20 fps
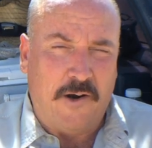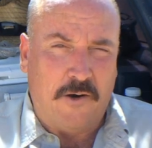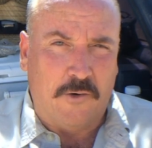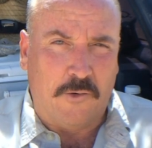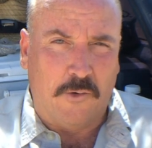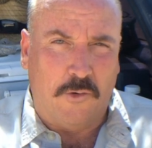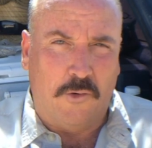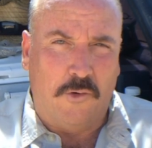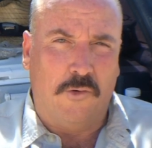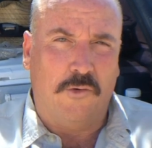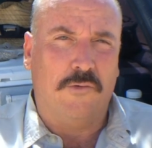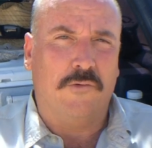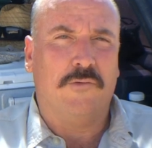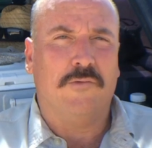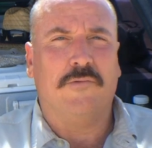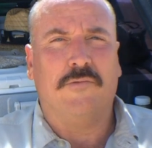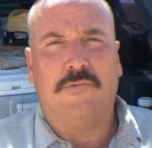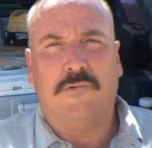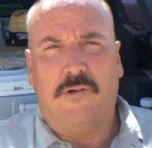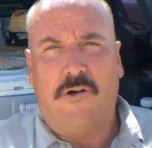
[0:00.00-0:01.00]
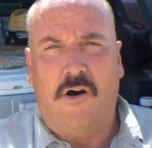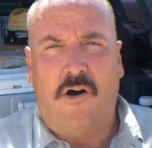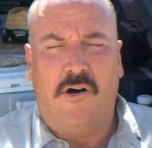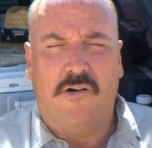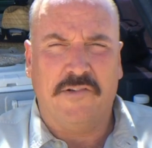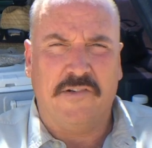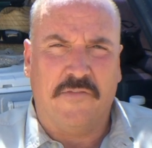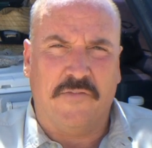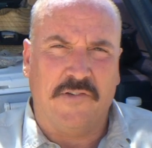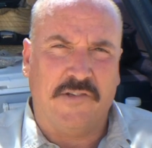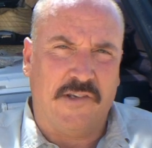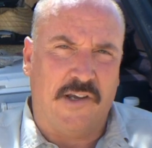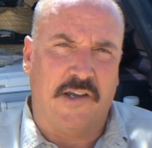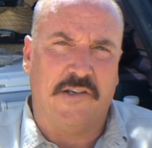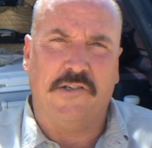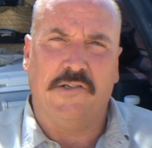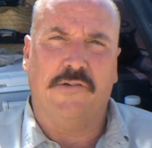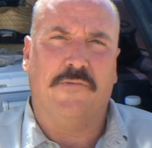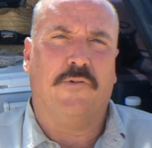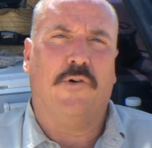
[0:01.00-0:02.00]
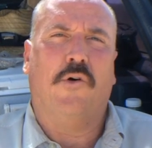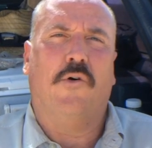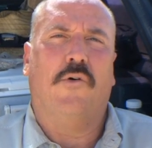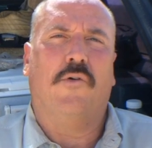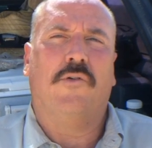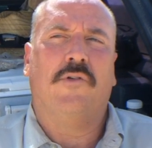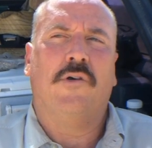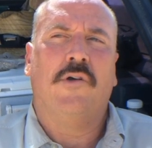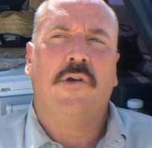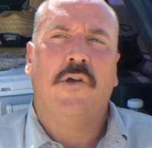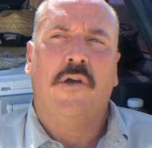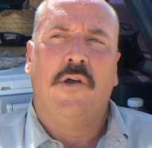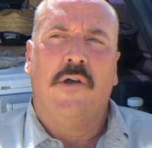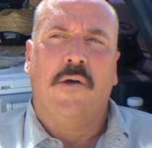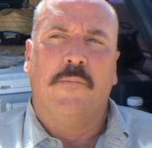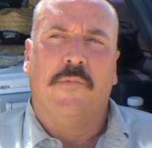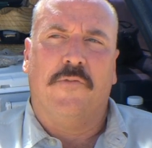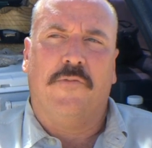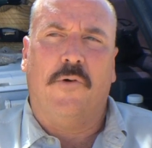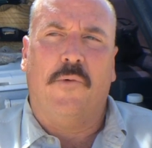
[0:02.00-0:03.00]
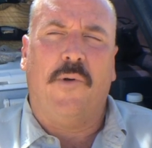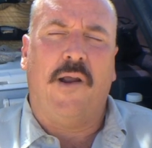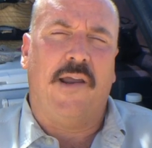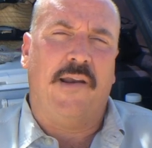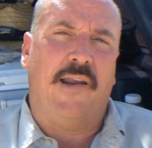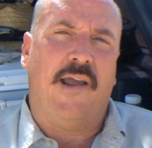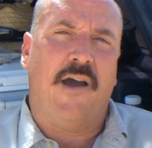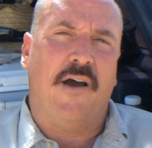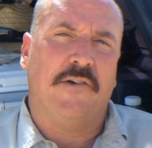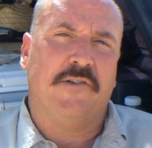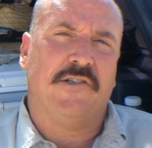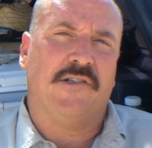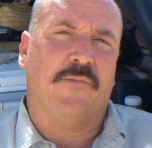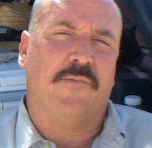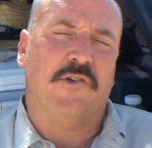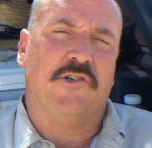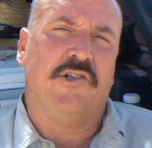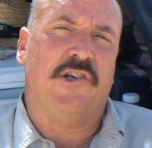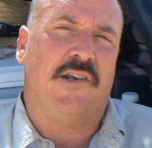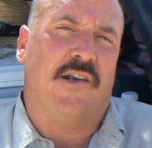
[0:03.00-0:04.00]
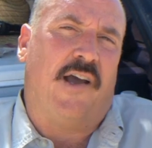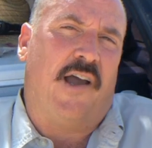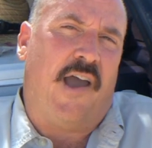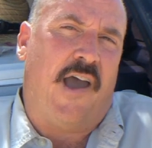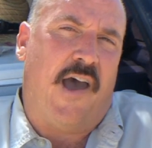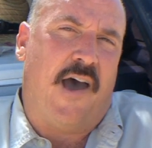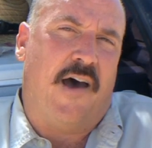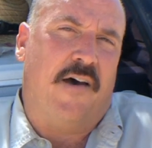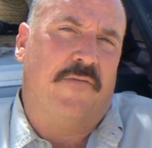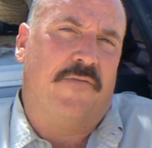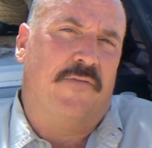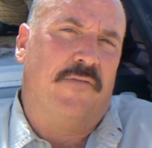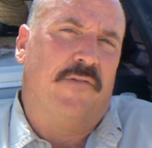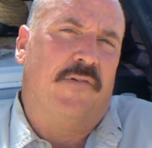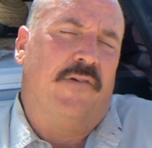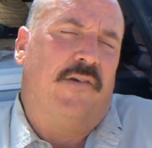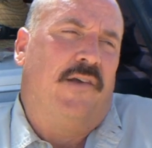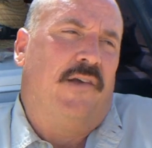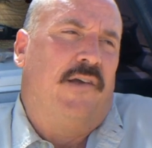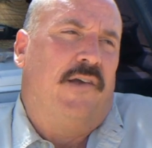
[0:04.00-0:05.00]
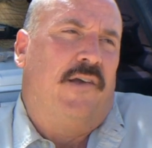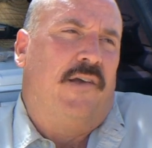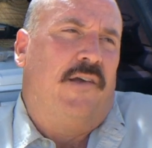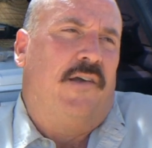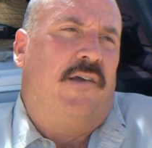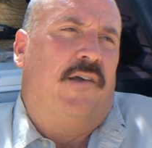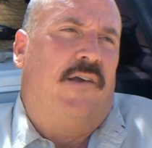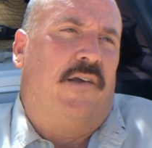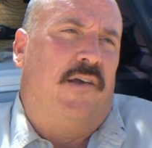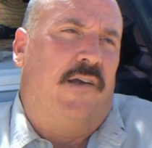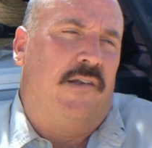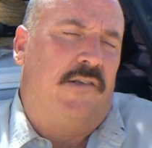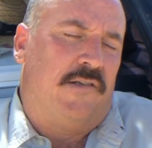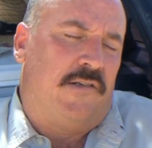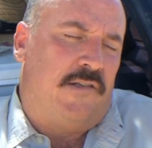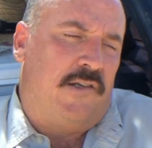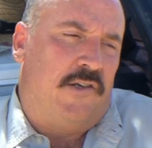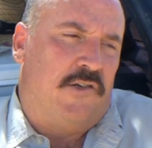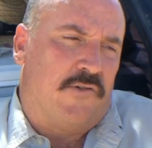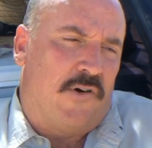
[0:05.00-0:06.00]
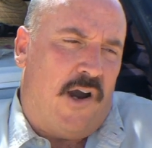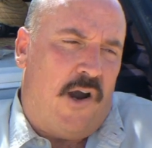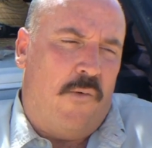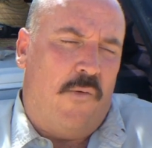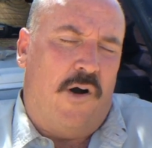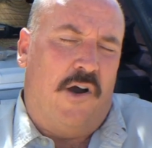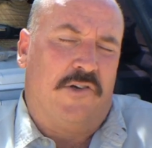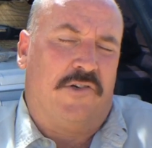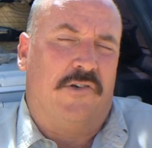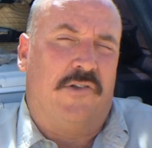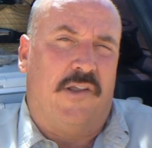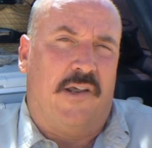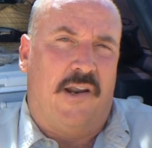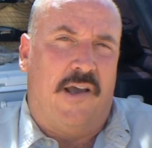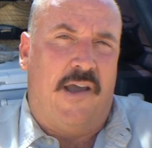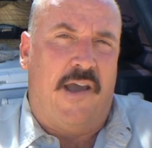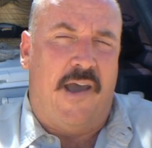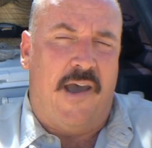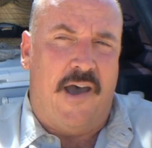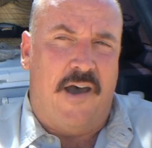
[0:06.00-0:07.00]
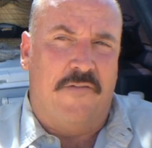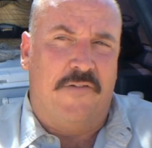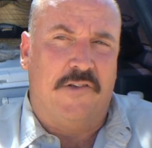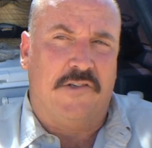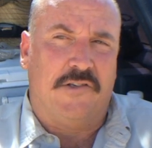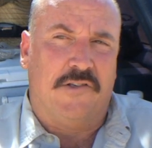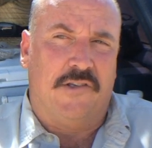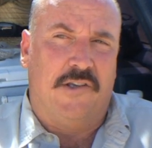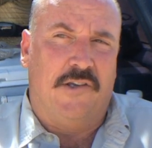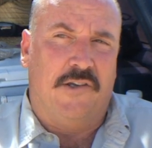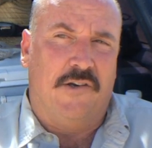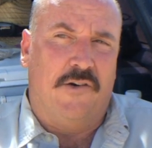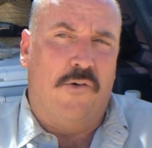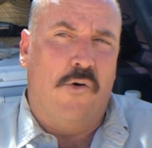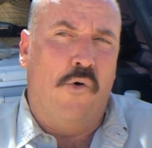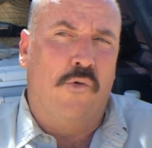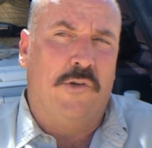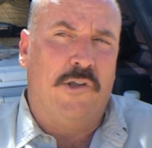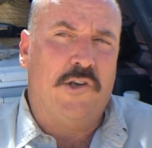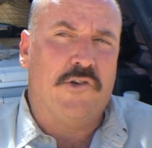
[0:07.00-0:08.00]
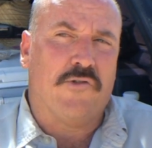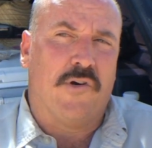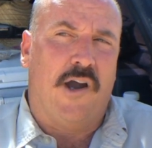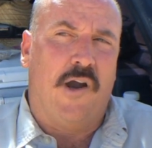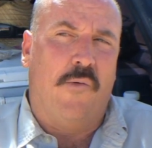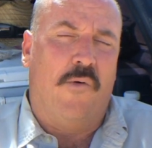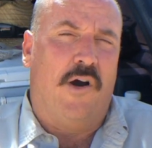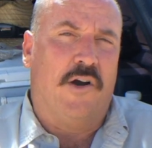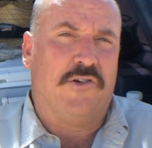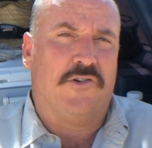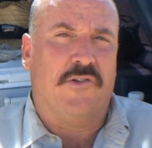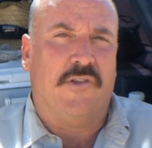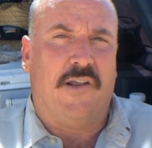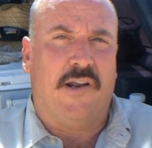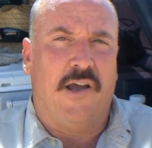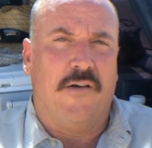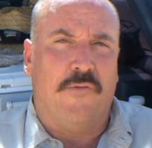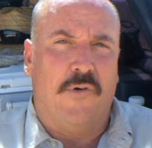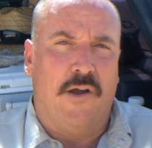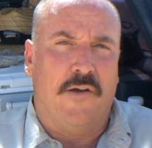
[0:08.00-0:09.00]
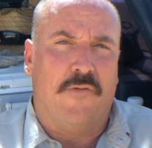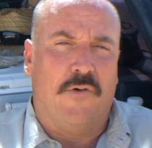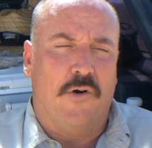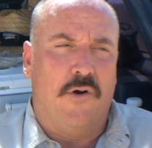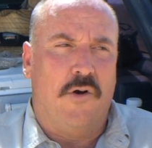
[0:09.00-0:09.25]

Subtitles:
gold, all different sizes of gold. But for right now, it's the machine I have. It's the dry washer that I have. It's the only dry washer that I've ever